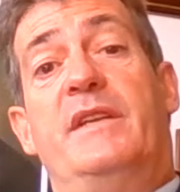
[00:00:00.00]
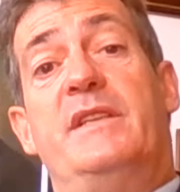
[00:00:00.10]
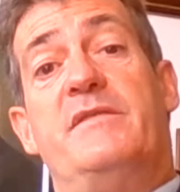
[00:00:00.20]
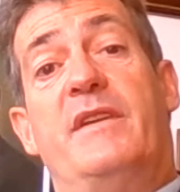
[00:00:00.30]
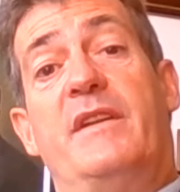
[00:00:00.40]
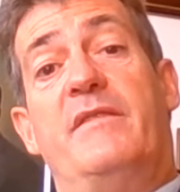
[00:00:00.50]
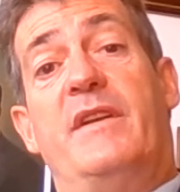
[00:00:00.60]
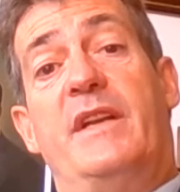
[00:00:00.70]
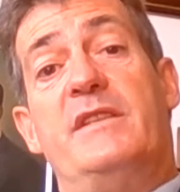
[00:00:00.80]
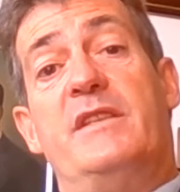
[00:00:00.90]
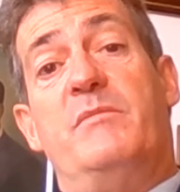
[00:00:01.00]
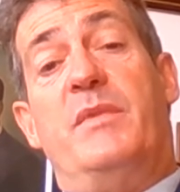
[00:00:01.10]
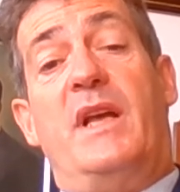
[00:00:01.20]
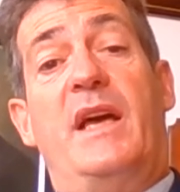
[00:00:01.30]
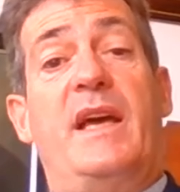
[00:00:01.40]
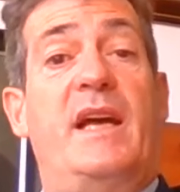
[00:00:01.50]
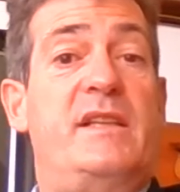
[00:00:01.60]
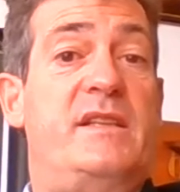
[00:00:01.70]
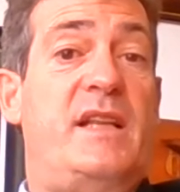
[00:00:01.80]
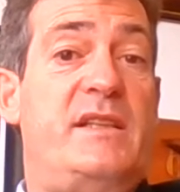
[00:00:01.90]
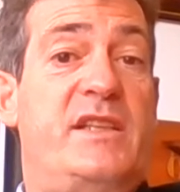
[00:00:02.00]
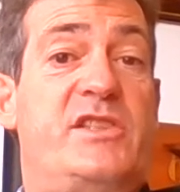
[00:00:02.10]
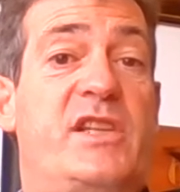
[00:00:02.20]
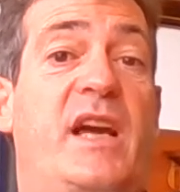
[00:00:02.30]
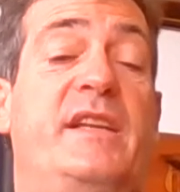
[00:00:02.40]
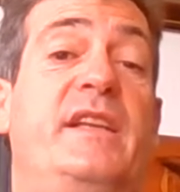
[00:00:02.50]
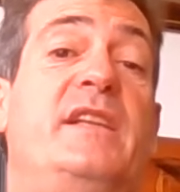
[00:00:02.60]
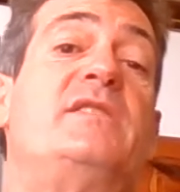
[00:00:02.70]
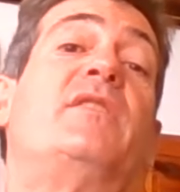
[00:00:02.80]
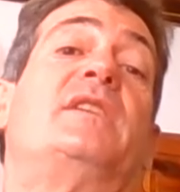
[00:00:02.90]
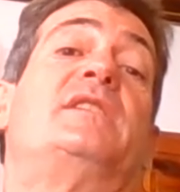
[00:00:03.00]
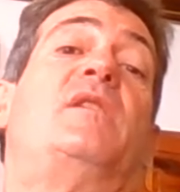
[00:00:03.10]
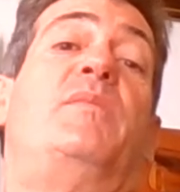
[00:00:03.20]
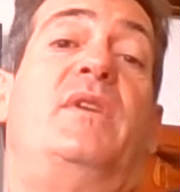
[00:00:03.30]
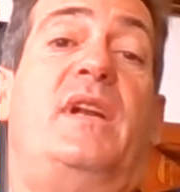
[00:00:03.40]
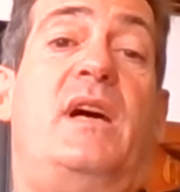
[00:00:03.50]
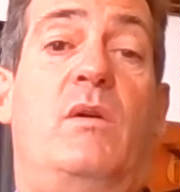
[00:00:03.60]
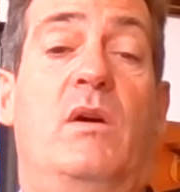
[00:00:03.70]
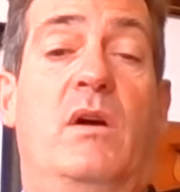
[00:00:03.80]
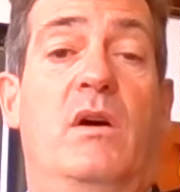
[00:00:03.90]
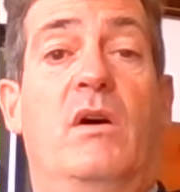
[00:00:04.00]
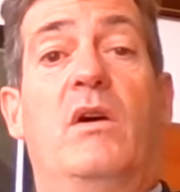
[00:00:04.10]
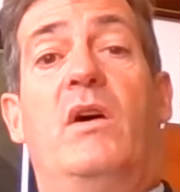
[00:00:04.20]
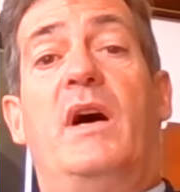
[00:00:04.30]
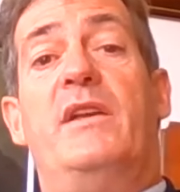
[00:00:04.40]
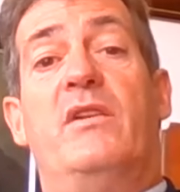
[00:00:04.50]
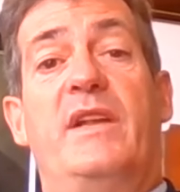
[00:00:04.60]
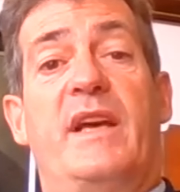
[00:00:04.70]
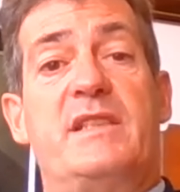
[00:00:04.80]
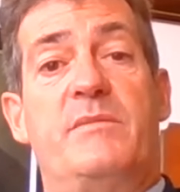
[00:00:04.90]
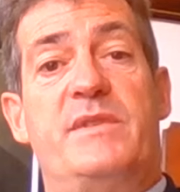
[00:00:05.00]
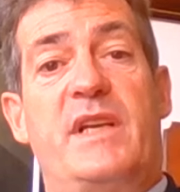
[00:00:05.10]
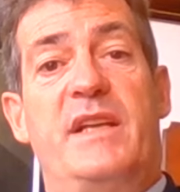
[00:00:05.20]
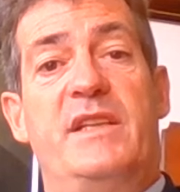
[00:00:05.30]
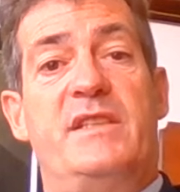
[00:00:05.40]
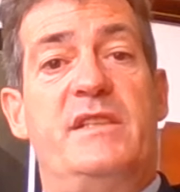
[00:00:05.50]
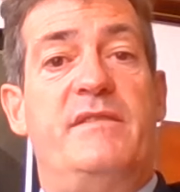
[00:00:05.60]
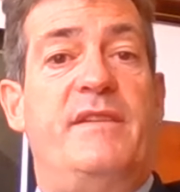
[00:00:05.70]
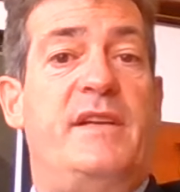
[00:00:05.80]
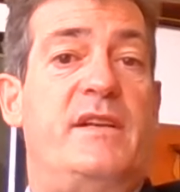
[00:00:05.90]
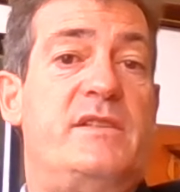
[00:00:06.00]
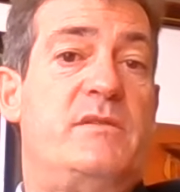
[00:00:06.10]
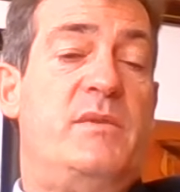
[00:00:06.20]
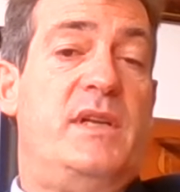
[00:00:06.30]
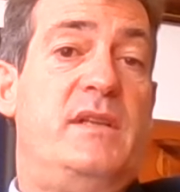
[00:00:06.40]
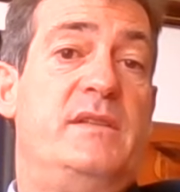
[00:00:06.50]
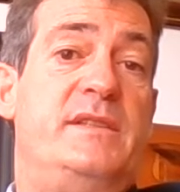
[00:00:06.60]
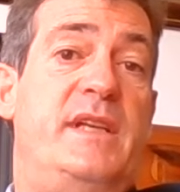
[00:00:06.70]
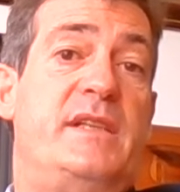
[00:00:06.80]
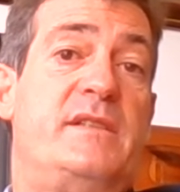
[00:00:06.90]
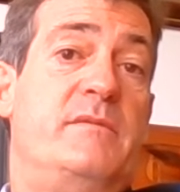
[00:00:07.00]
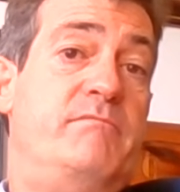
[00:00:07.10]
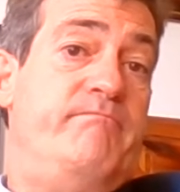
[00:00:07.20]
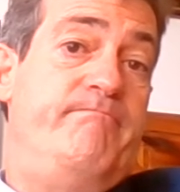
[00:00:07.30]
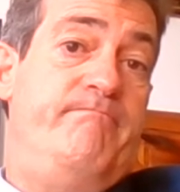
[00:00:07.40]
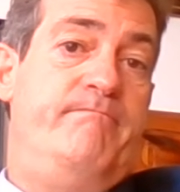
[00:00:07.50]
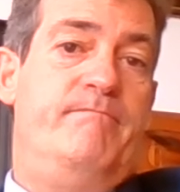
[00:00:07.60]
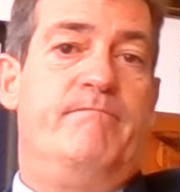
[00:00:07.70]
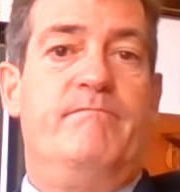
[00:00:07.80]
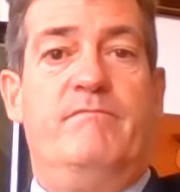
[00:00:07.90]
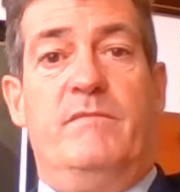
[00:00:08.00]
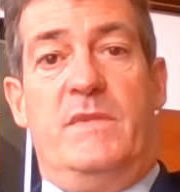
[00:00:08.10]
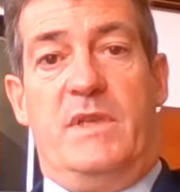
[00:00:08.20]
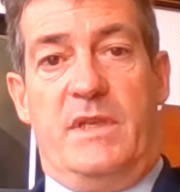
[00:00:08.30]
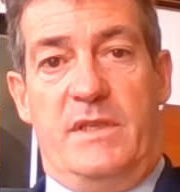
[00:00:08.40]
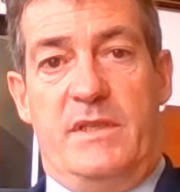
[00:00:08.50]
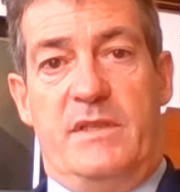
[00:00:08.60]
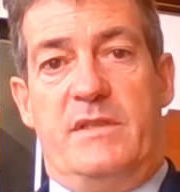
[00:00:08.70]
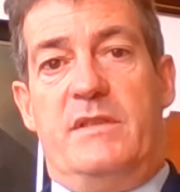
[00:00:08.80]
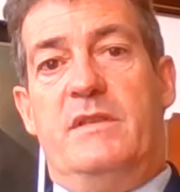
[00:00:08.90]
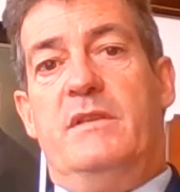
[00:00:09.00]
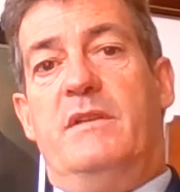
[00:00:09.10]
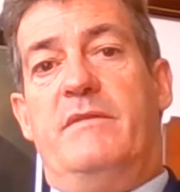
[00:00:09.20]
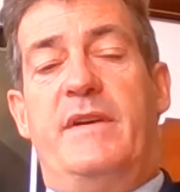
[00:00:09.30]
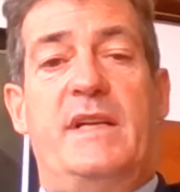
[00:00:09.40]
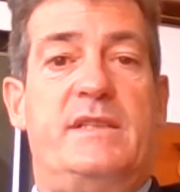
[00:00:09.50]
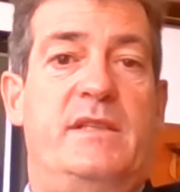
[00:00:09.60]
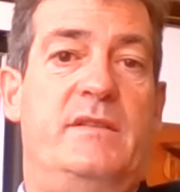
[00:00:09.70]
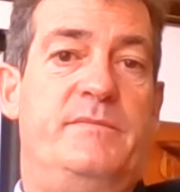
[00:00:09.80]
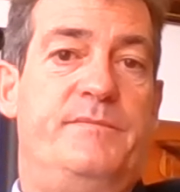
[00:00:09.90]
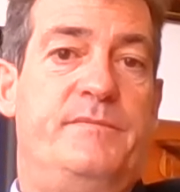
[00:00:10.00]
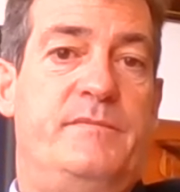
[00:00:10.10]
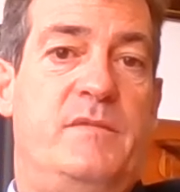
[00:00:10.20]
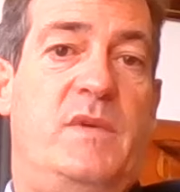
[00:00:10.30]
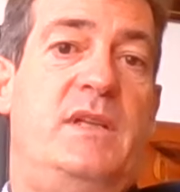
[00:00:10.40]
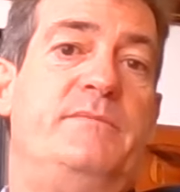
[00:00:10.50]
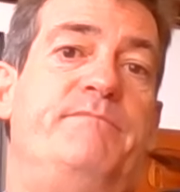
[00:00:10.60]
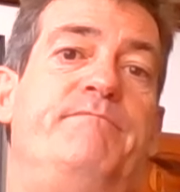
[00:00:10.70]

It's very, very simple. I heard that the Chinese, for example, now, oh, I only accept Chinese seafarers. Well, yes, this is a fact. Well,